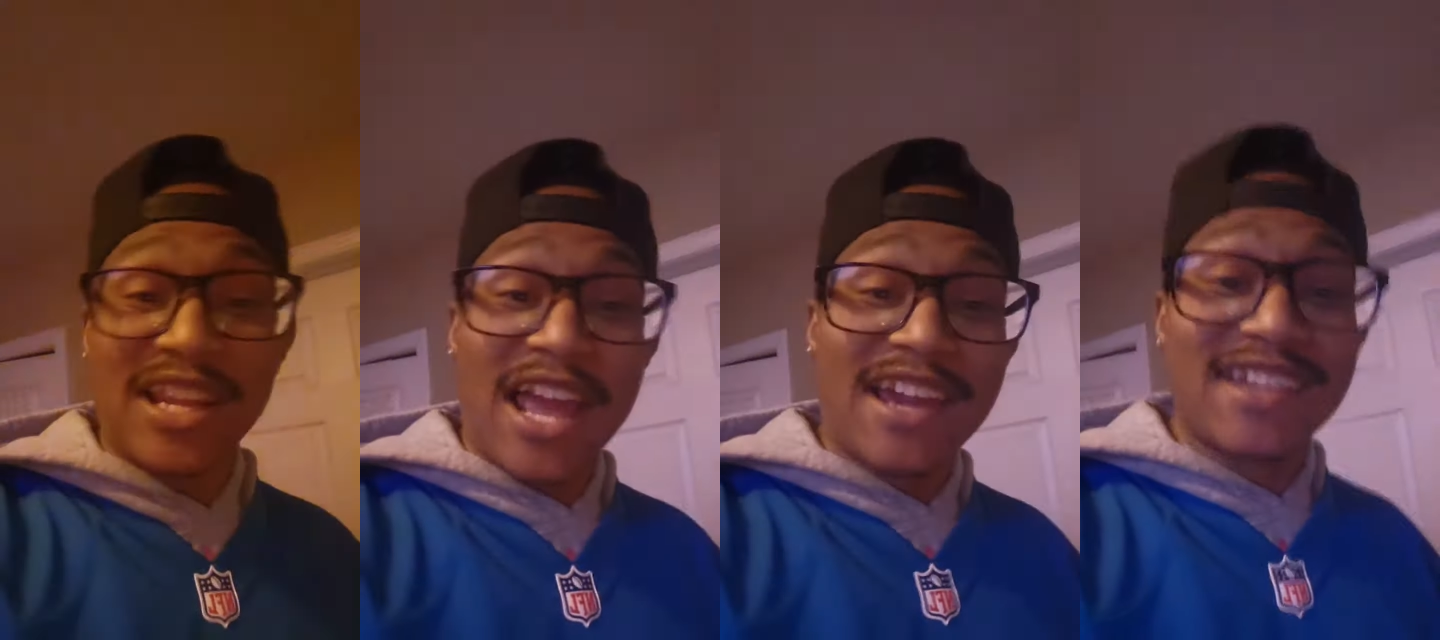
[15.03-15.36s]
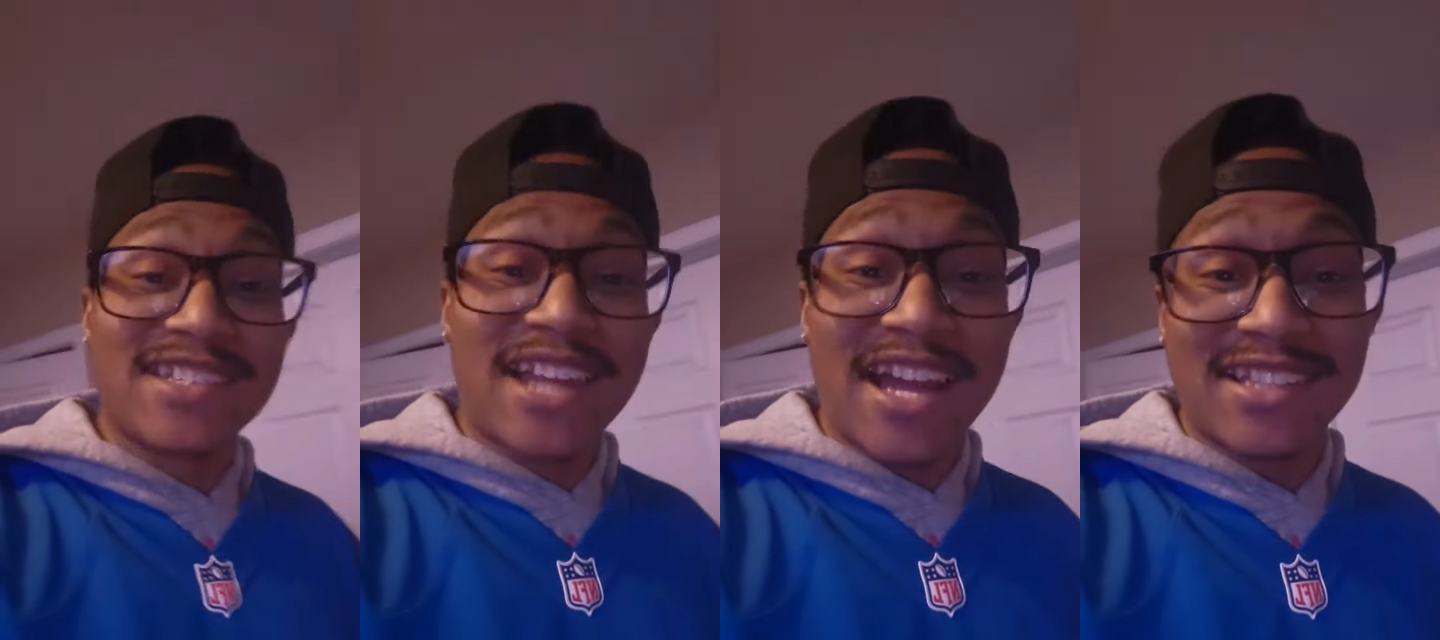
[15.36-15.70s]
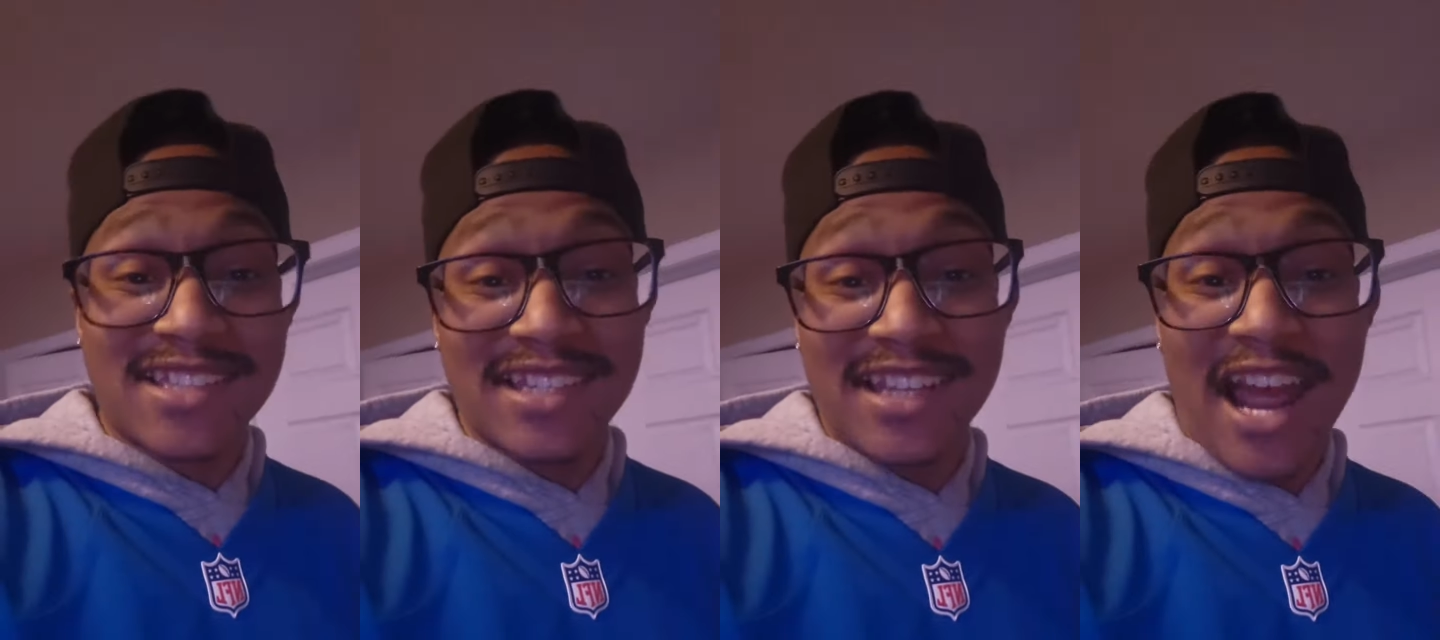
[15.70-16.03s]
like it's
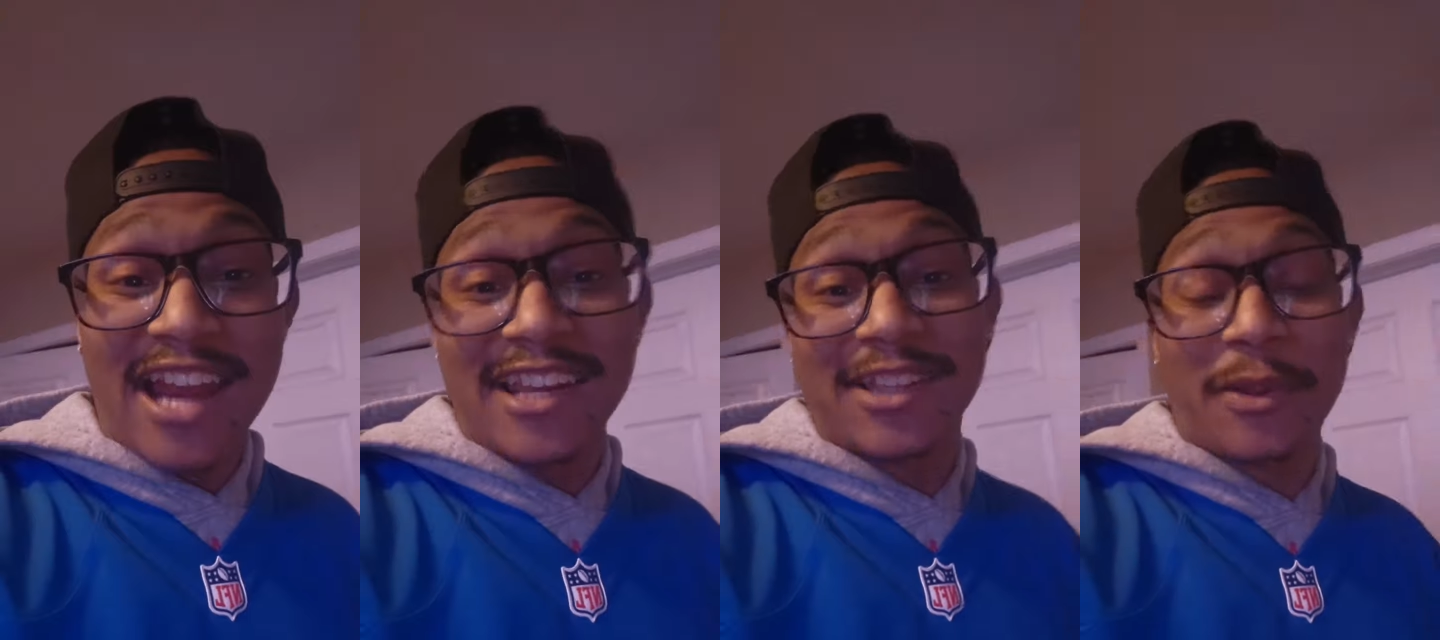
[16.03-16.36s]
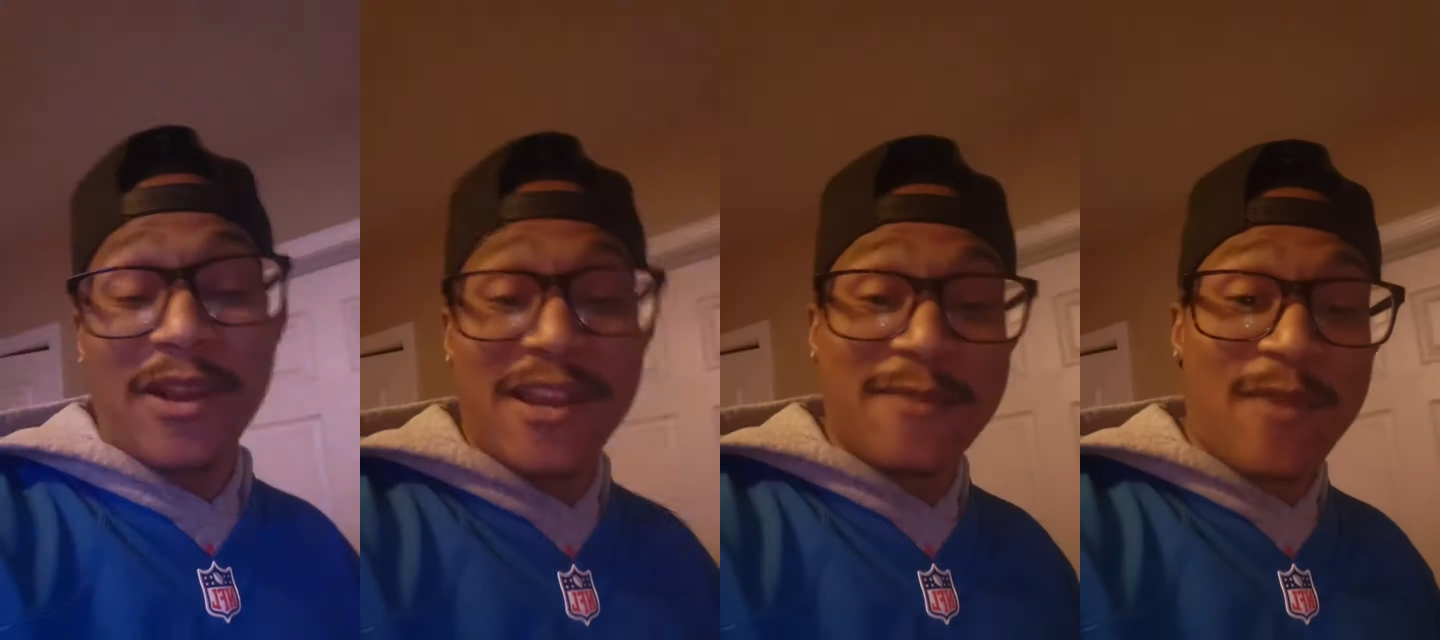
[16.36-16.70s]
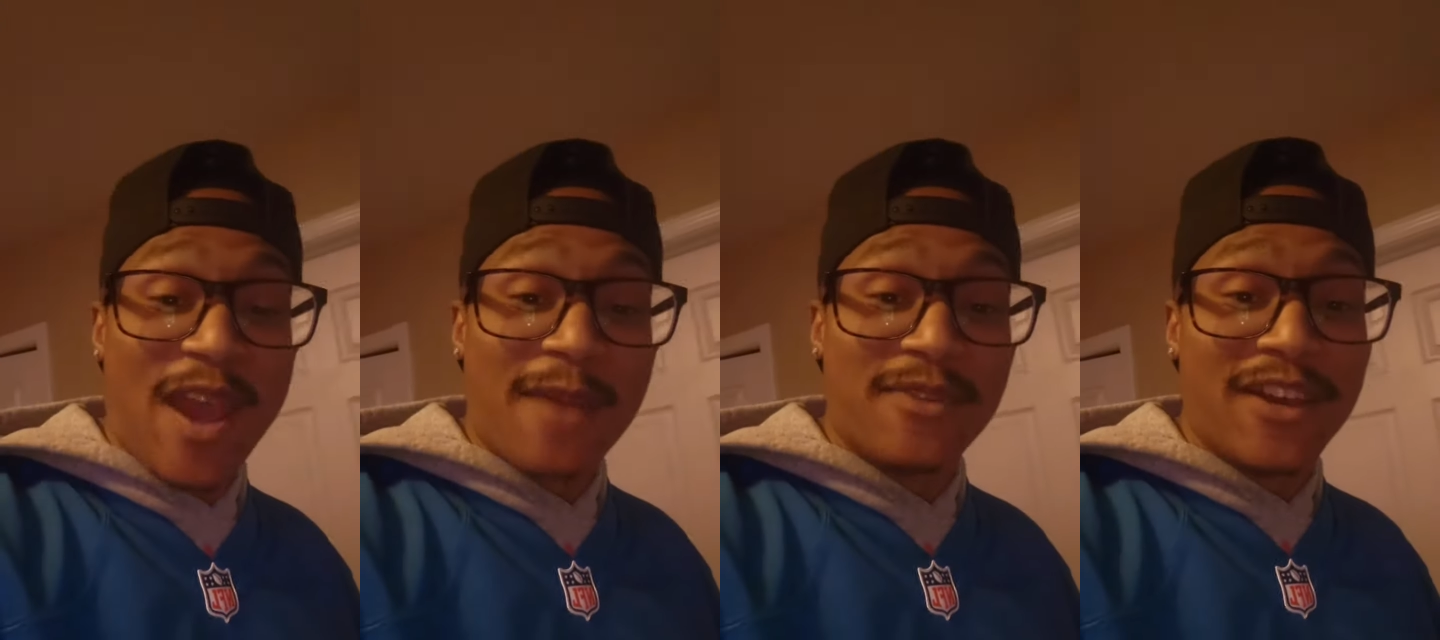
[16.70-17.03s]
1993,
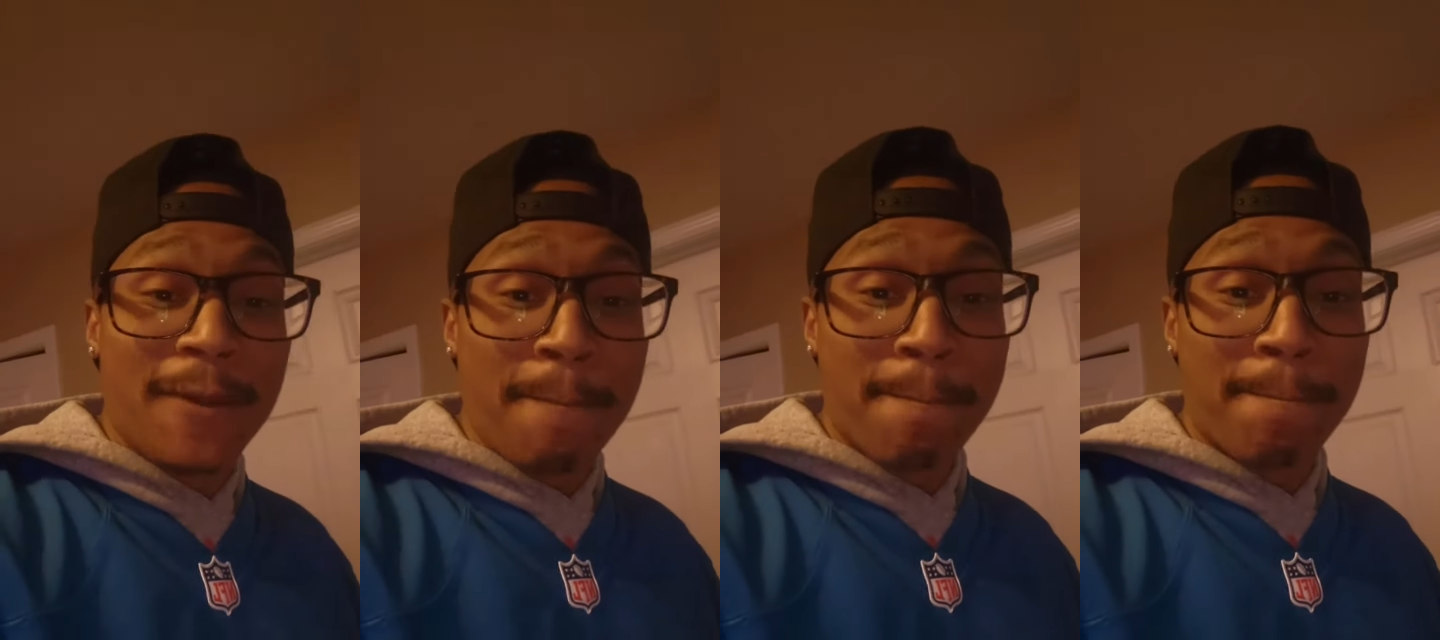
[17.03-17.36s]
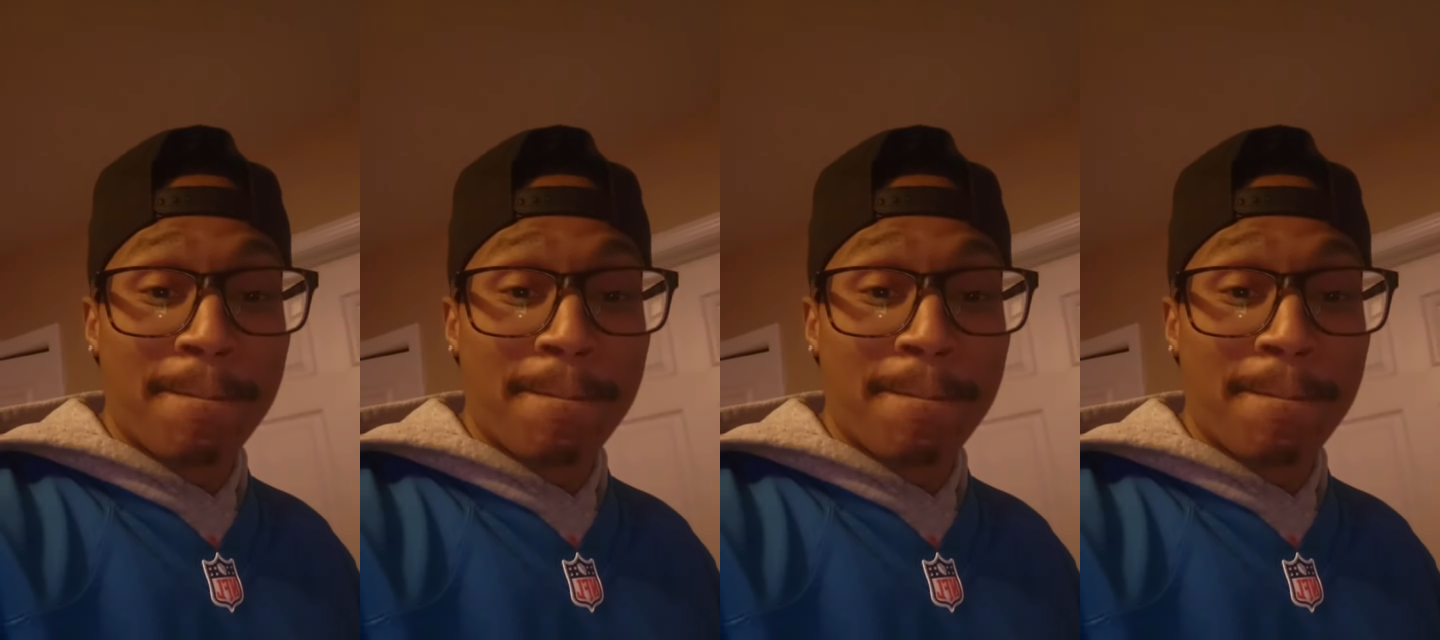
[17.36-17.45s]
baby.